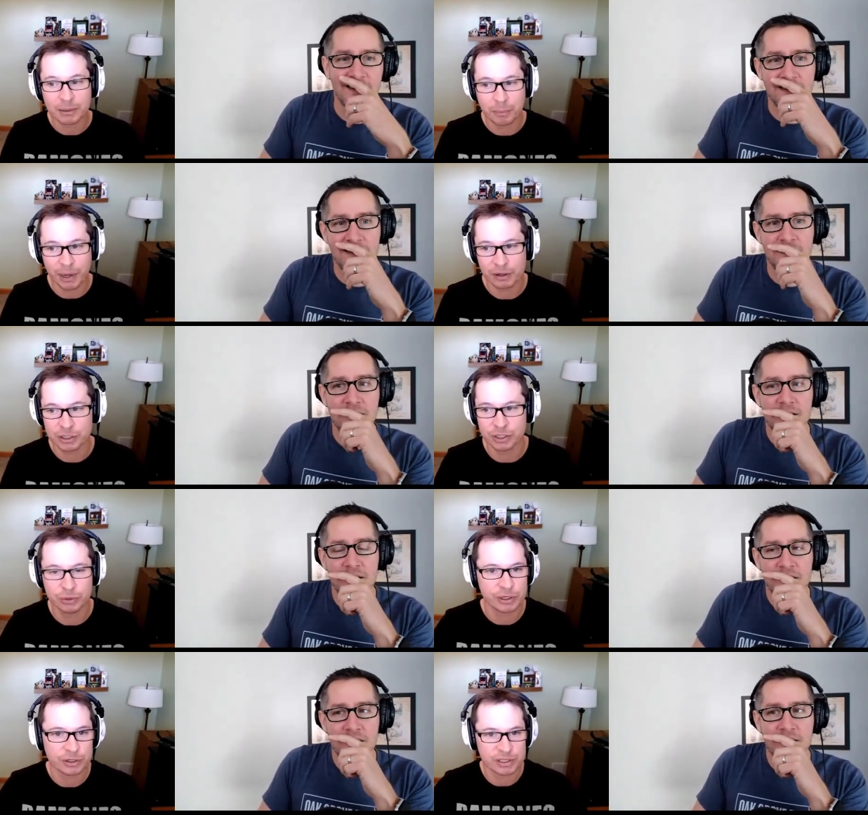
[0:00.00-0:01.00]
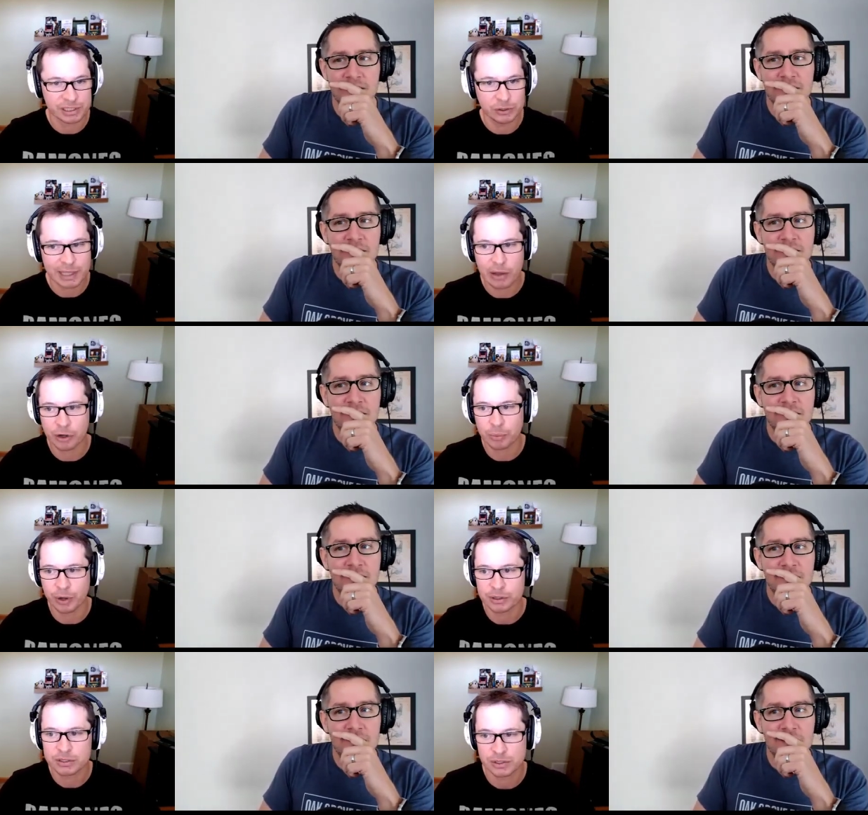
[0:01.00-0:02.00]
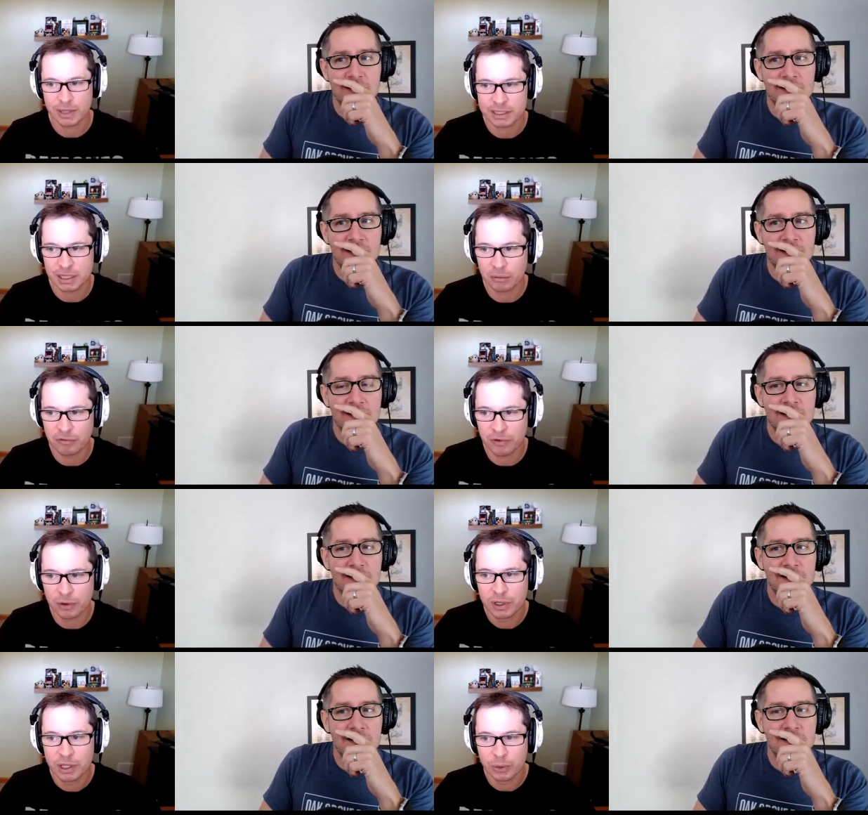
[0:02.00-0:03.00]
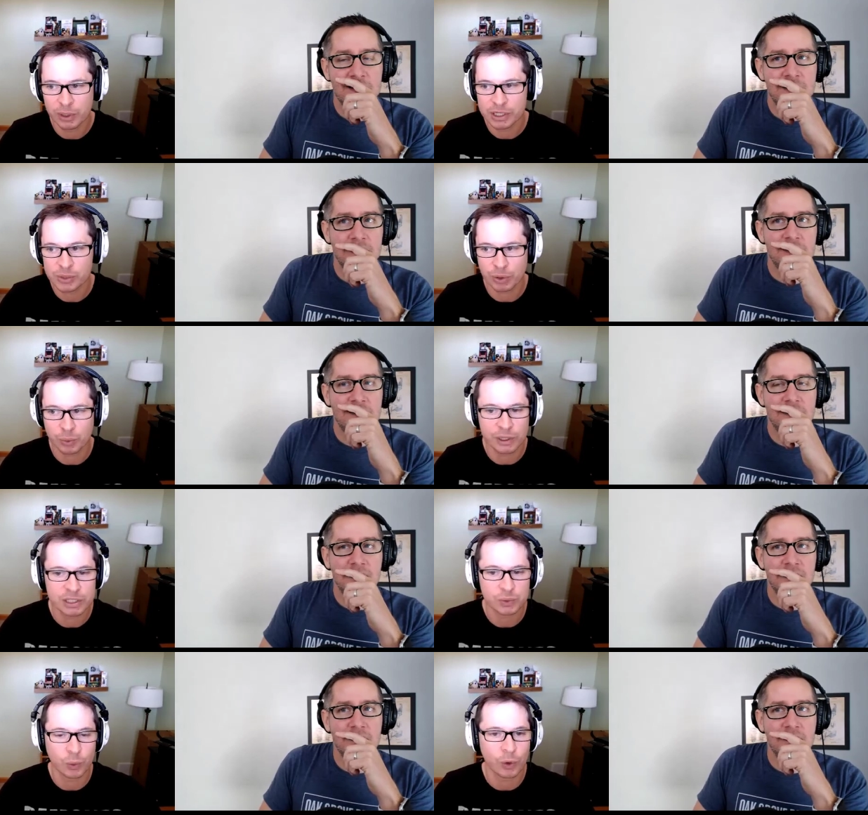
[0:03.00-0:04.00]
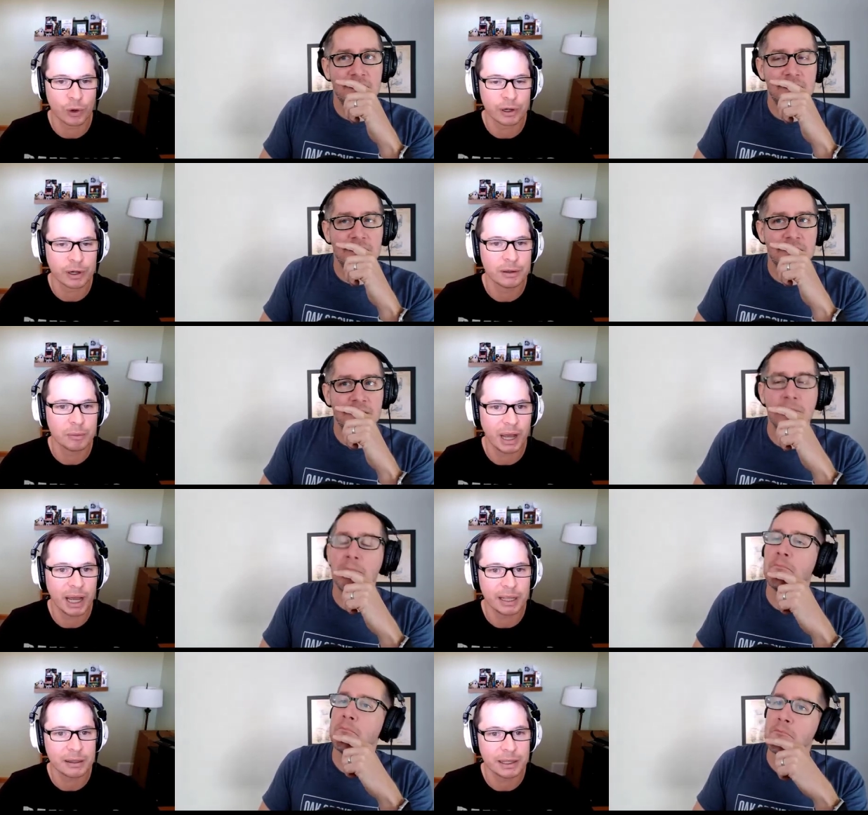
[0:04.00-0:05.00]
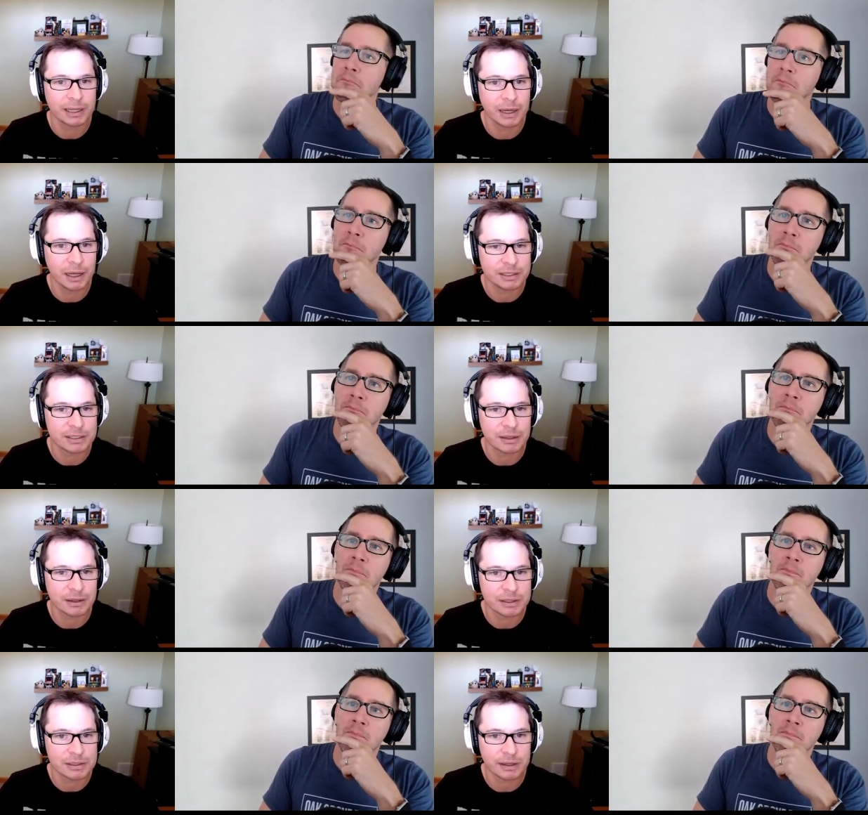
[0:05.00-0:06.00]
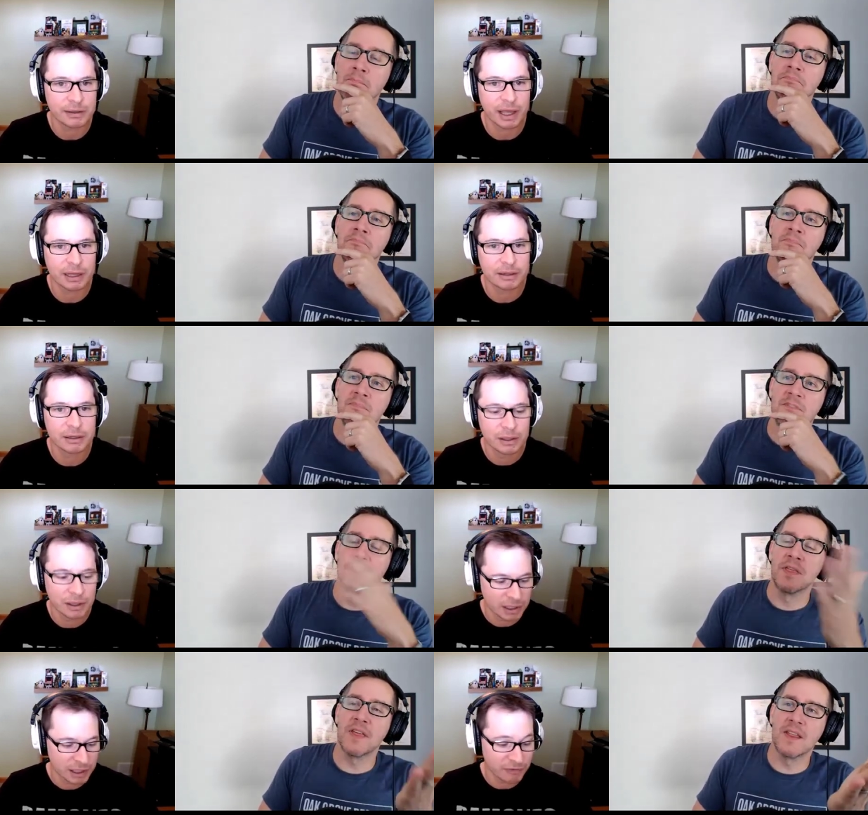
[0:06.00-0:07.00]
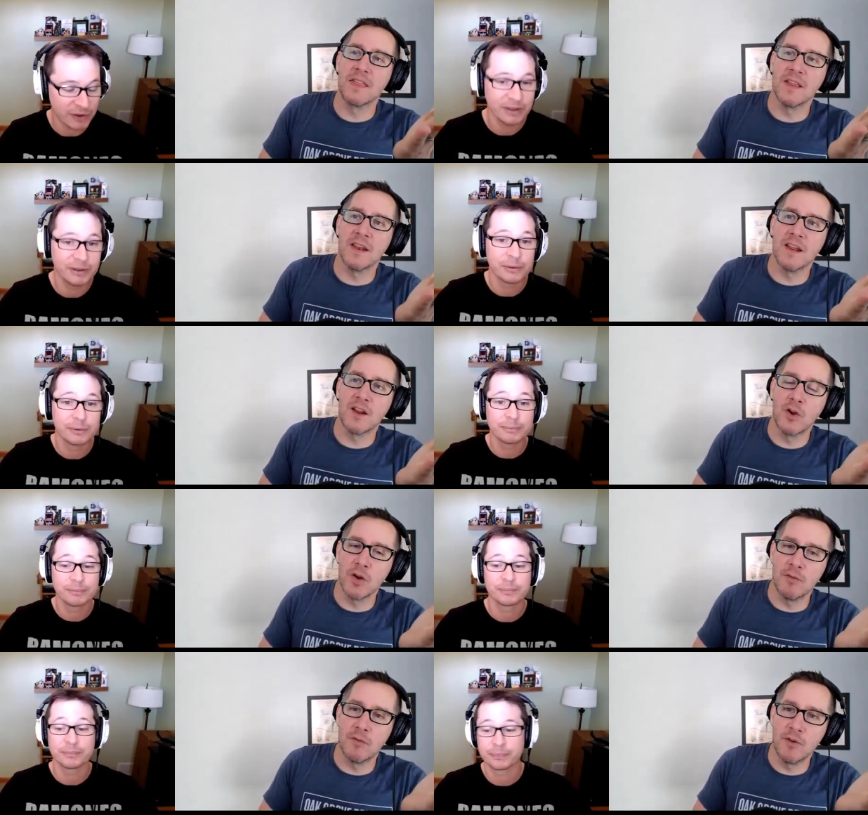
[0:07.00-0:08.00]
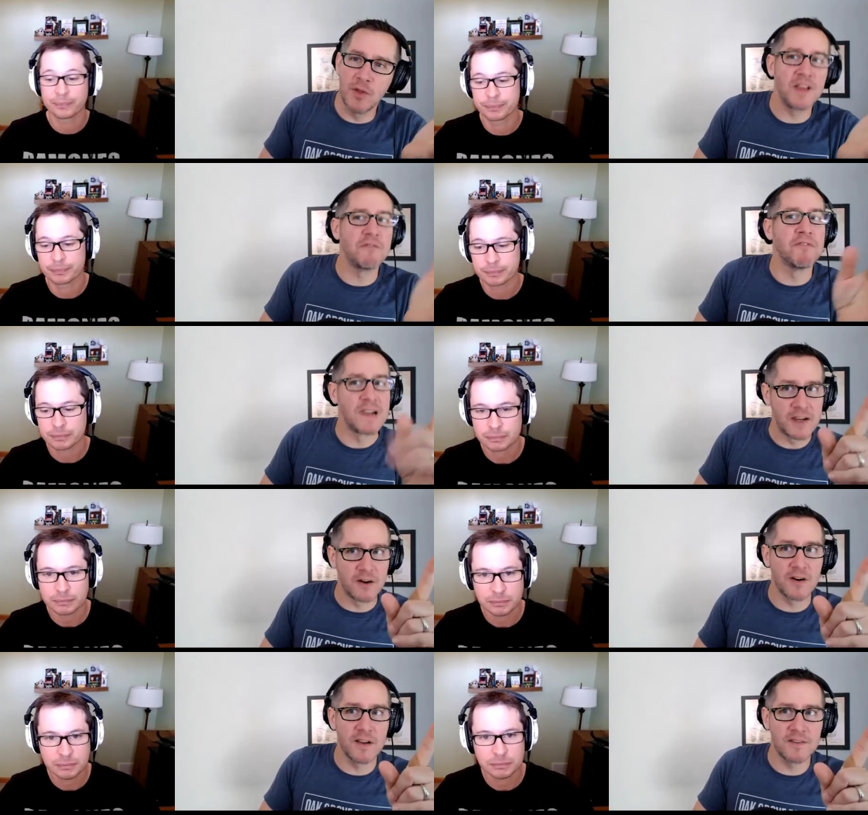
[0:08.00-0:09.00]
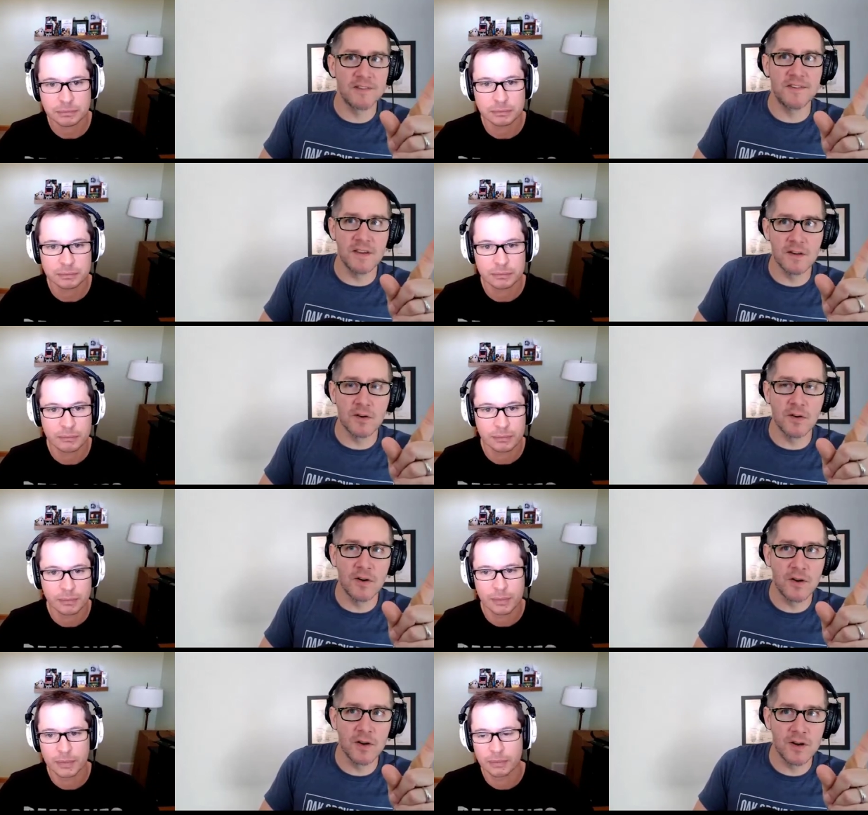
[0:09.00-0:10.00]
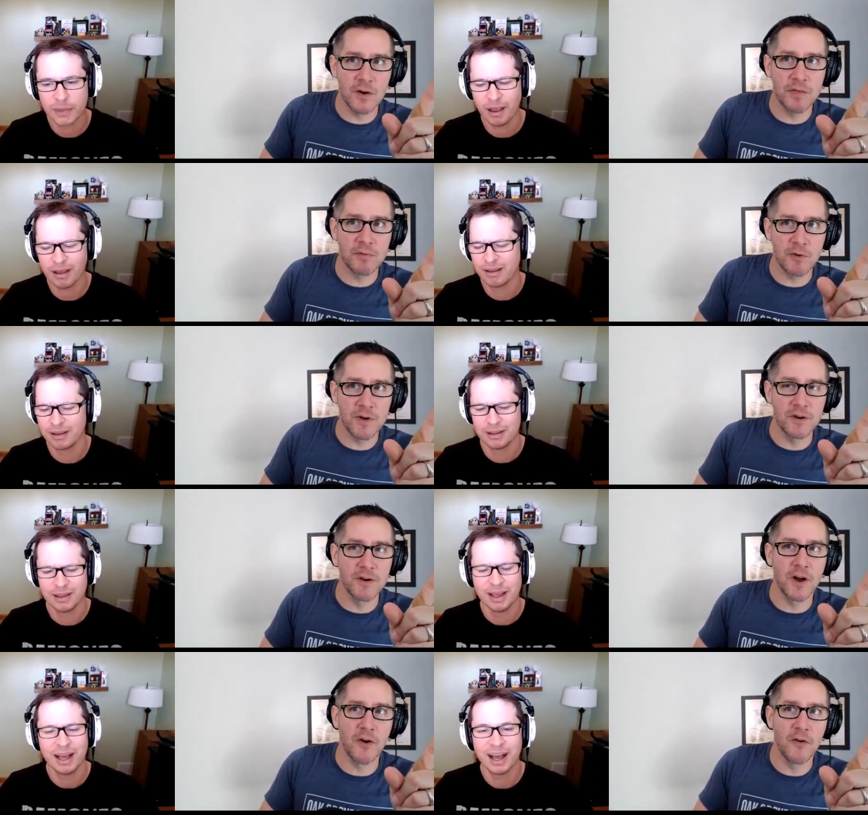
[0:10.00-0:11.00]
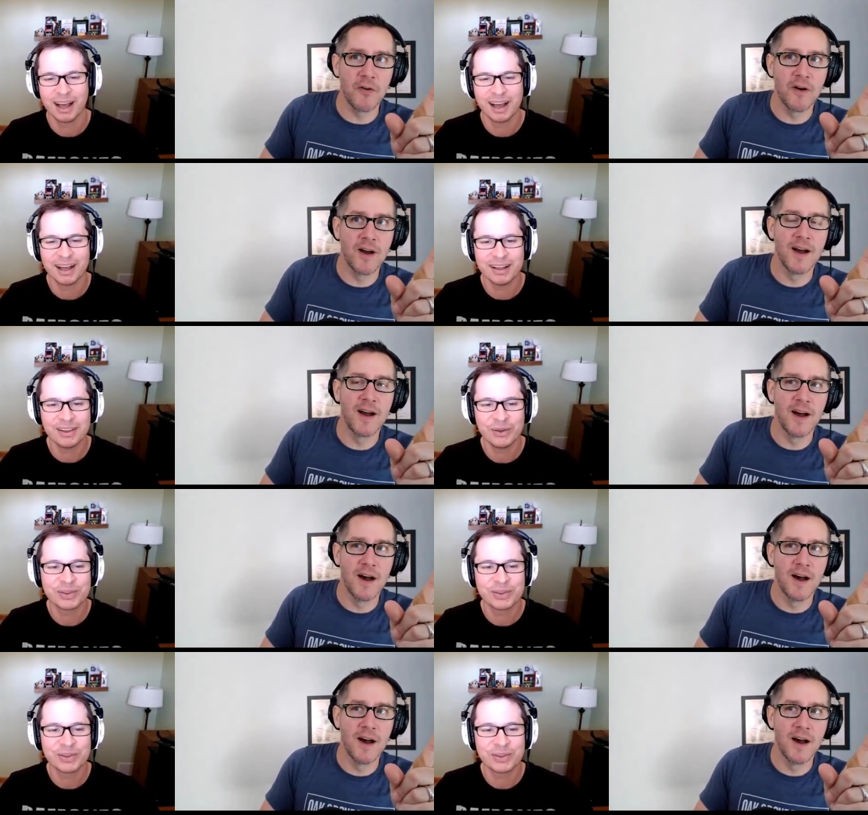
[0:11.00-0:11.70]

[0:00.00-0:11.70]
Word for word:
Speaker 1: compared to their steel counterparts, so that's helpful, which were once worn by like knights and things
Speaker 2: like that. Do you think yeah. that it could? Do you think Valyrian steel could go through it or no?
Speaker 1: Uh, Luke,